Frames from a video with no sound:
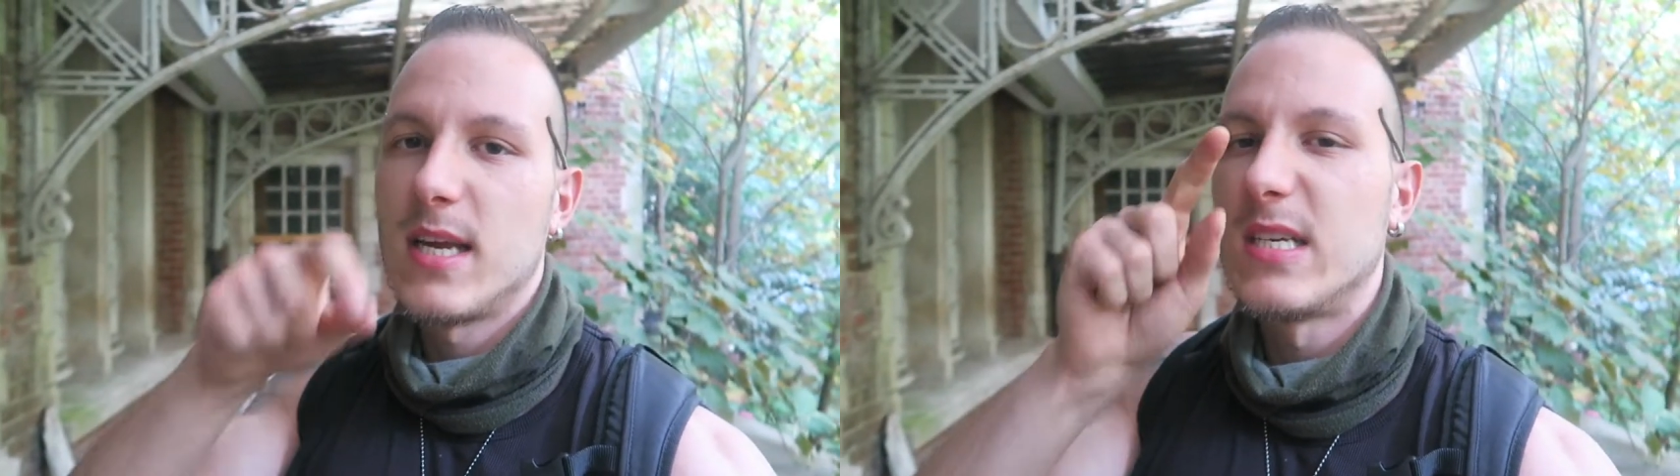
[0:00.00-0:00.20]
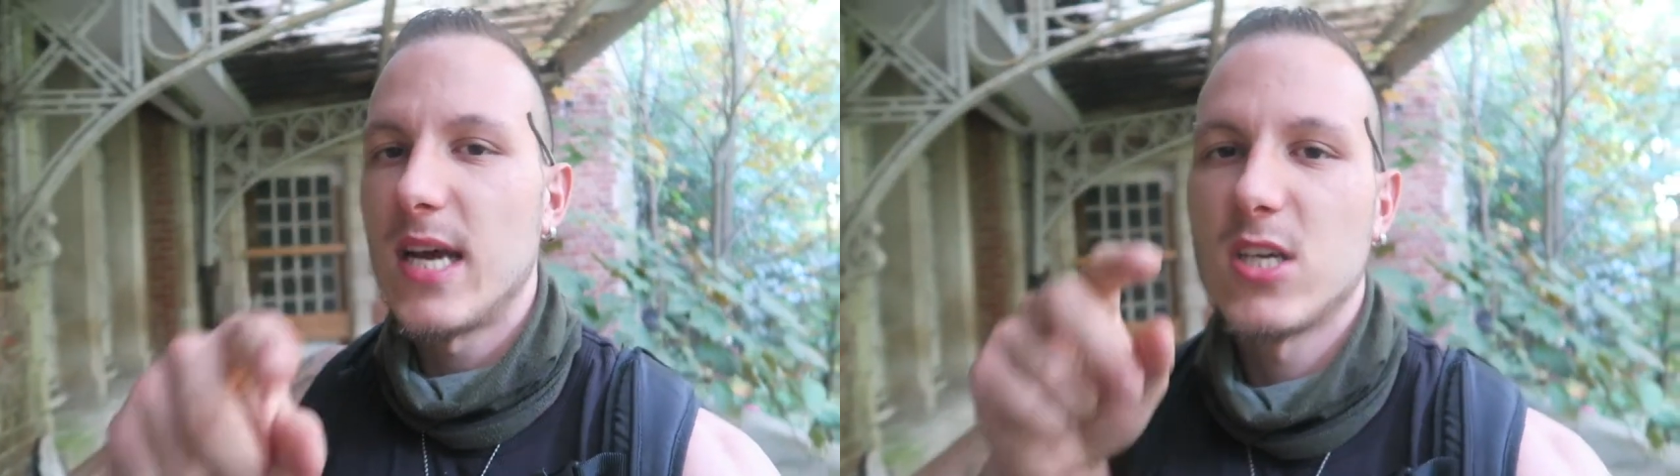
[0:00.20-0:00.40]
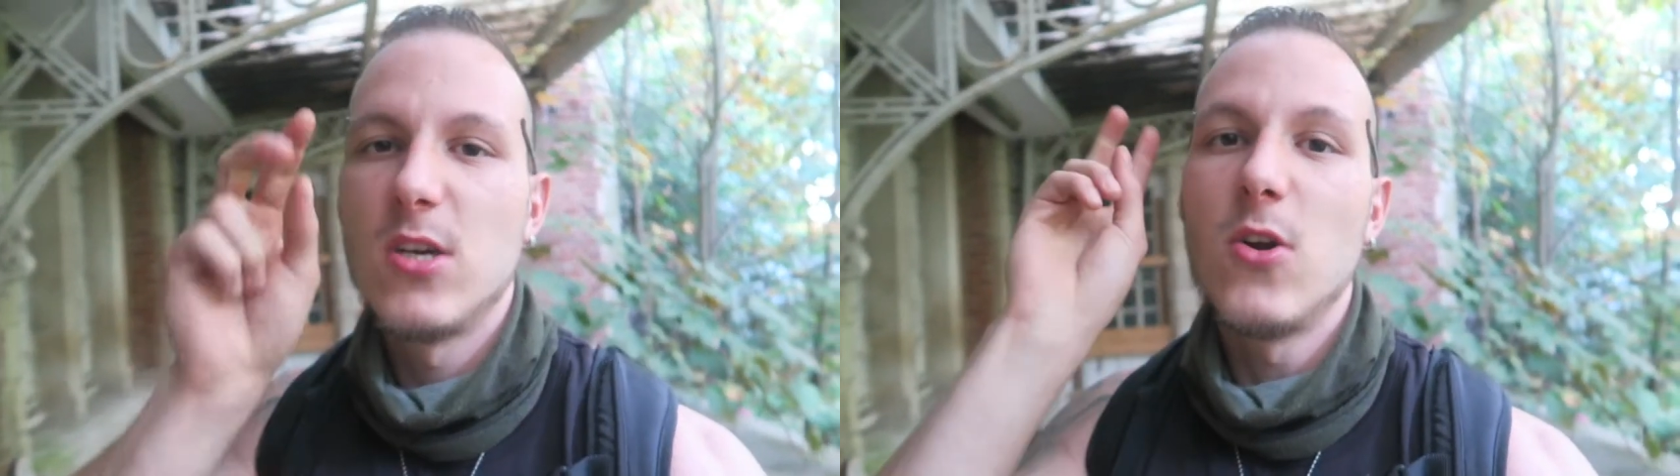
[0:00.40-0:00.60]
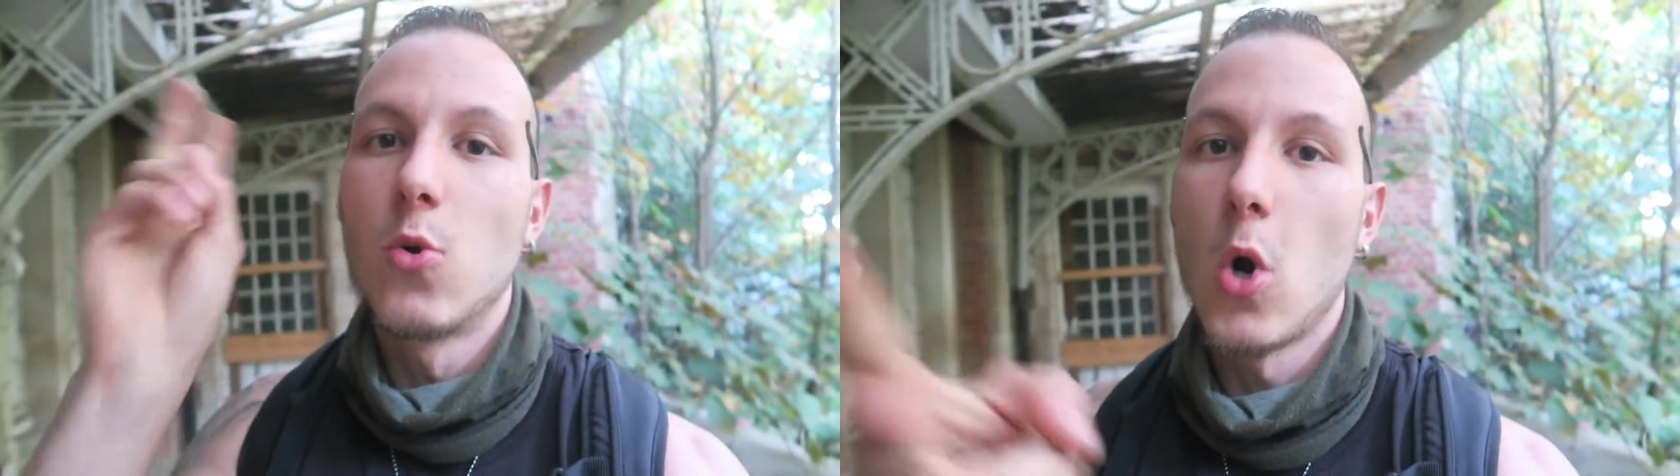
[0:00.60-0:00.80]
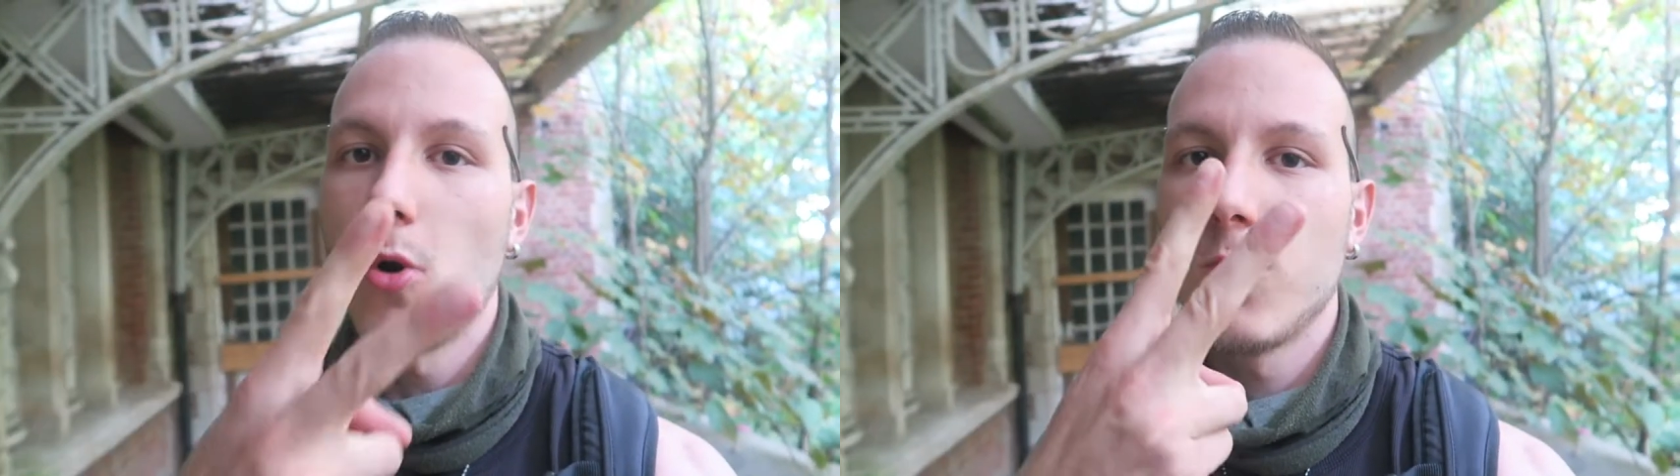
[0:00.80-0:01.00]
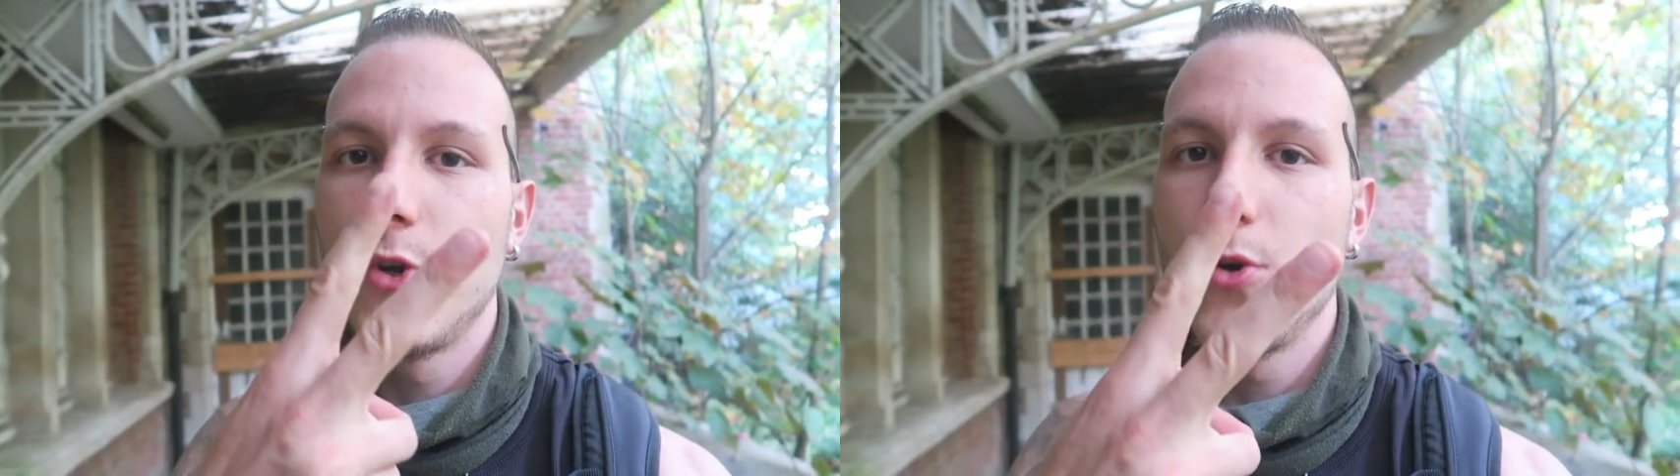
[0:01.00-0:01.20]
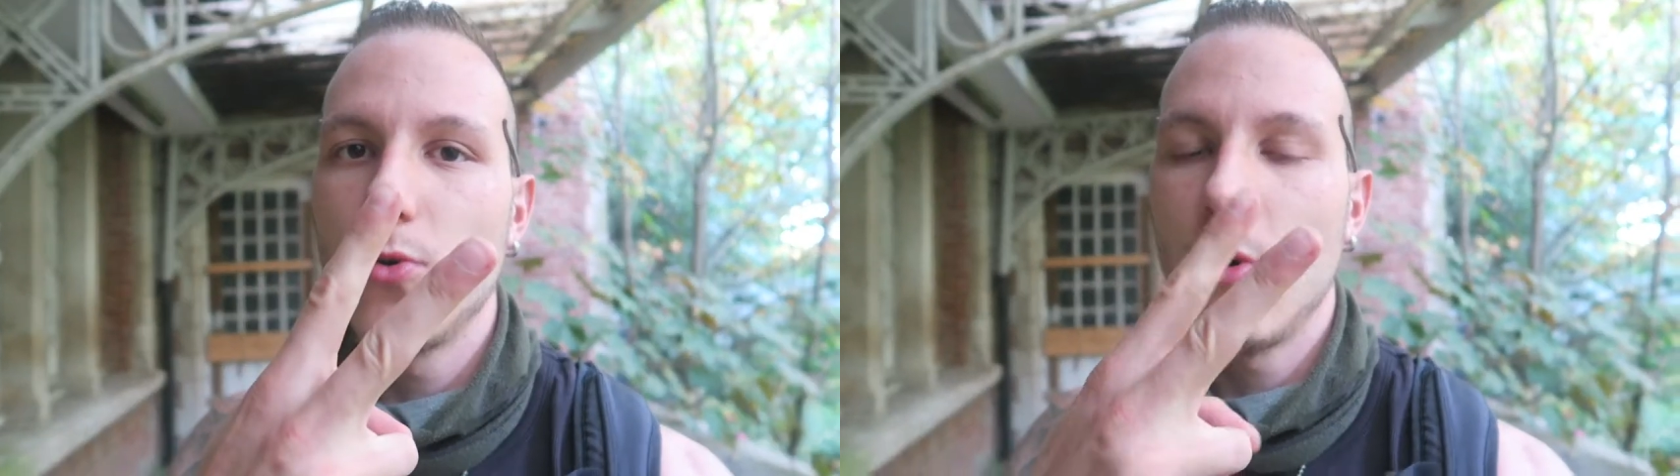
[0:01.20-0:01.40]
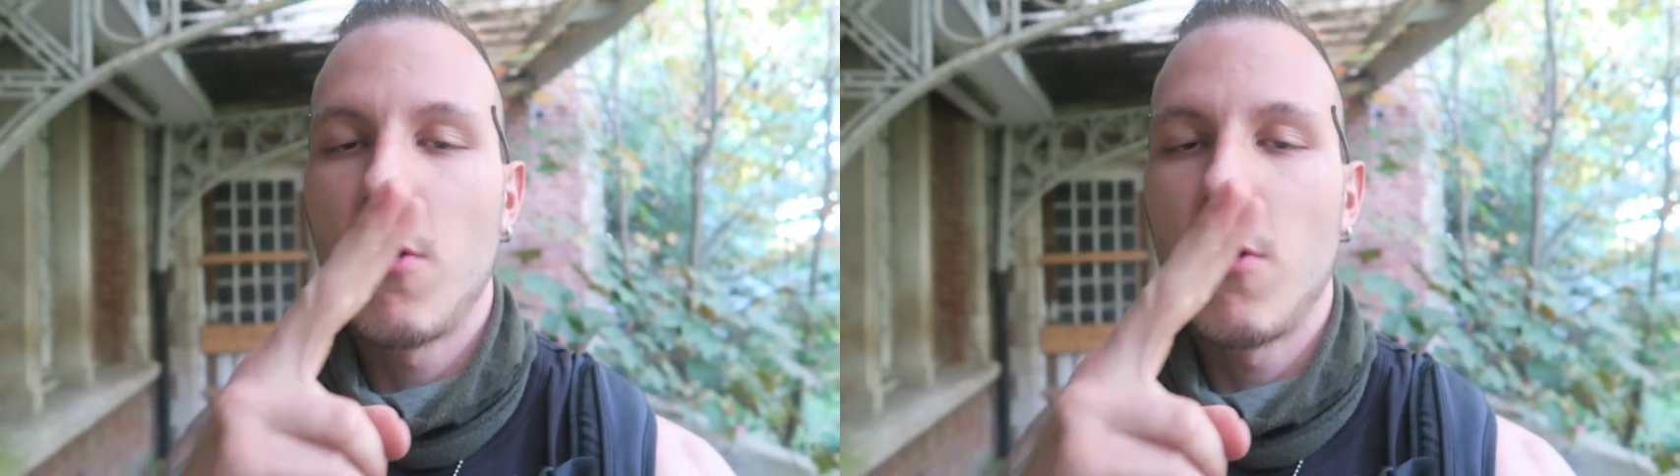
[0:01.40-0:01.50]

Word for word: There is actually round two